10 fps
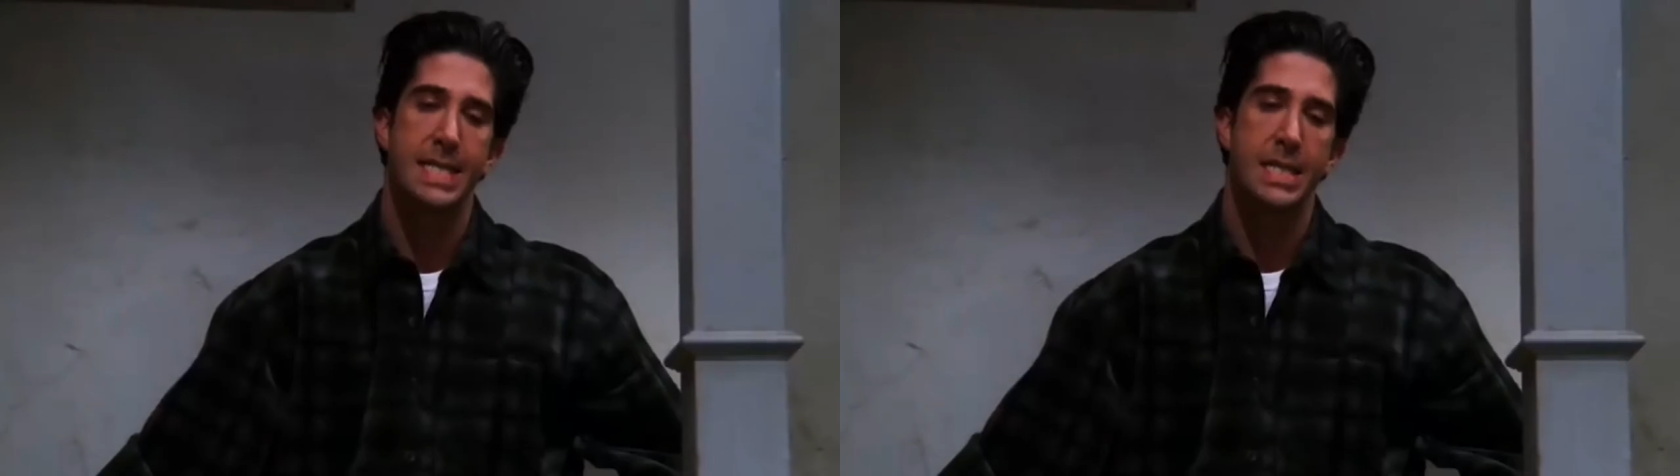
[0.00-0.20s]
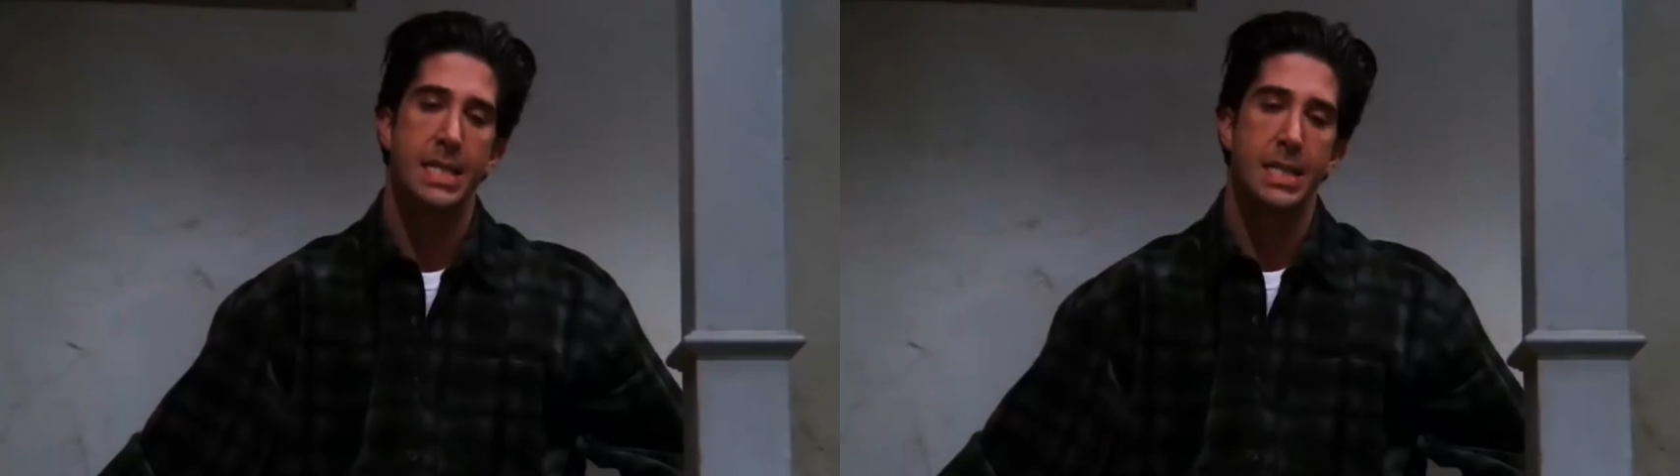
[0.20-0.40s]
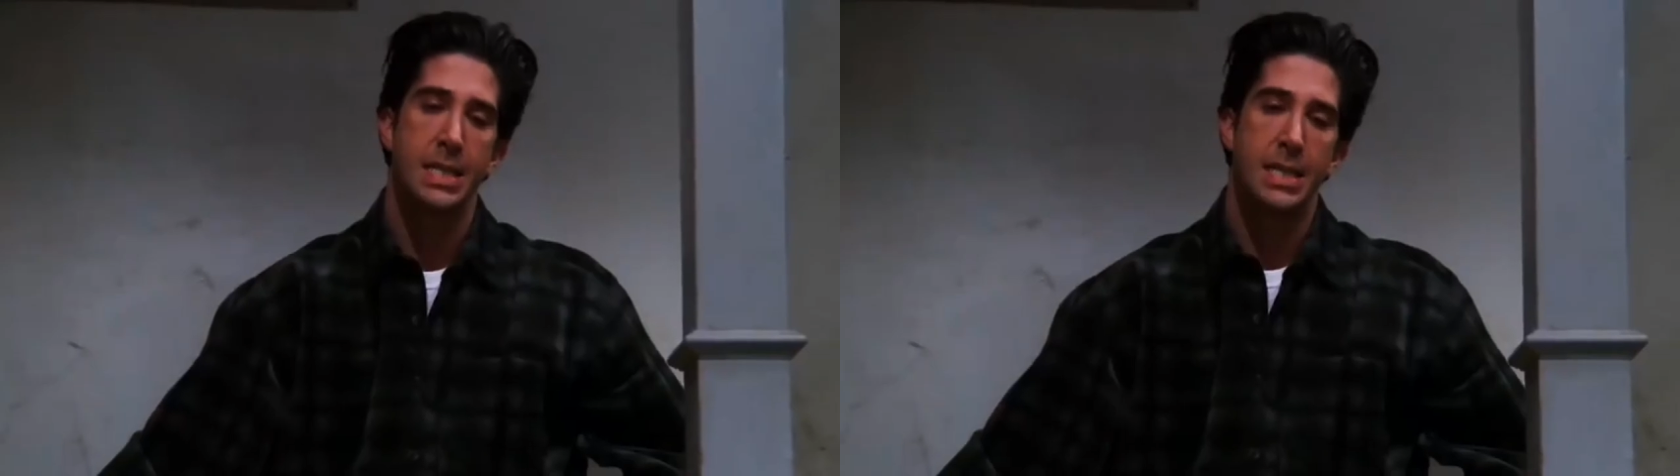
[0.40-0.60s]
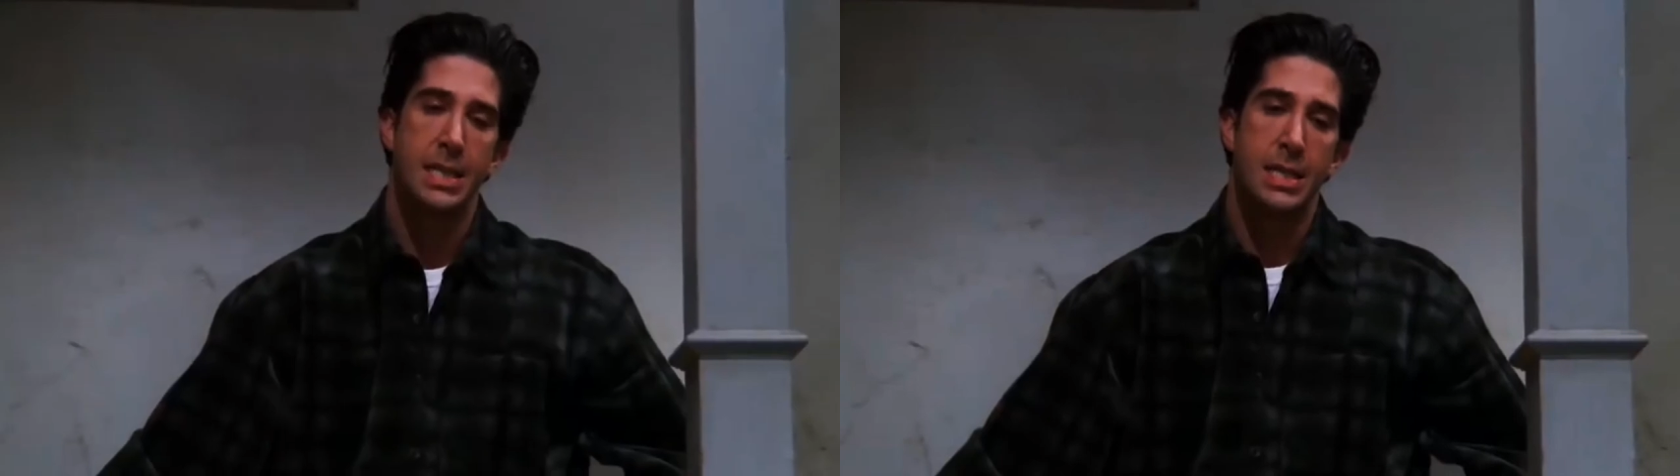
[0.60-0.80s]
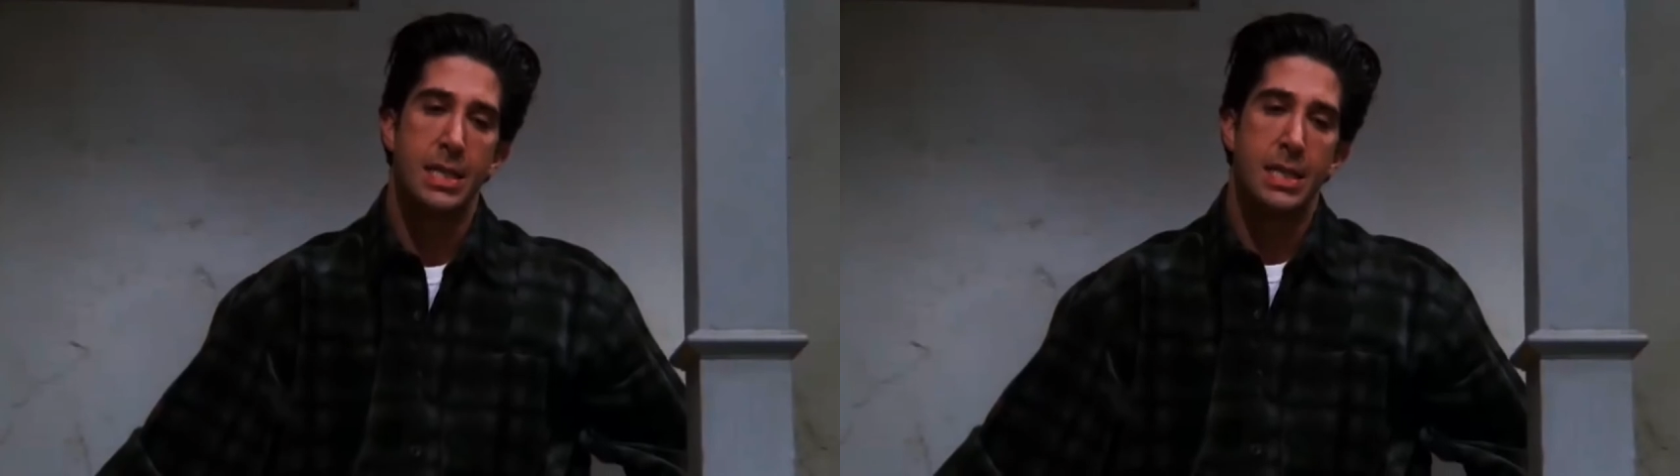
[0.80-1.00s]
example of
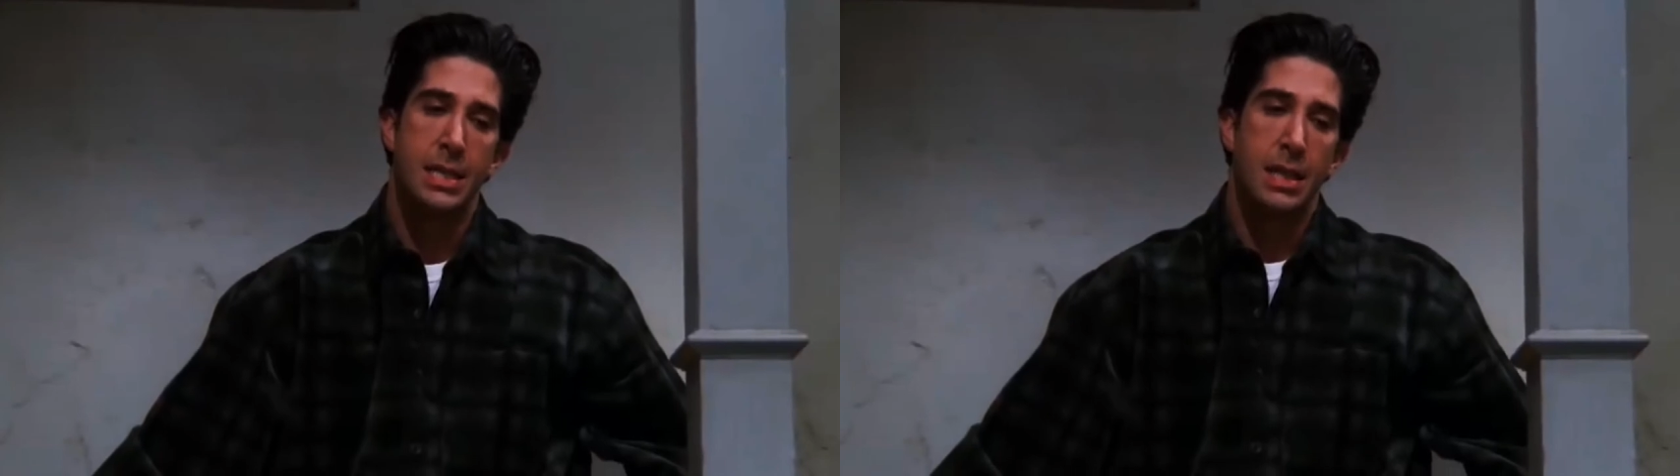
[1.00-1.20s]
how the two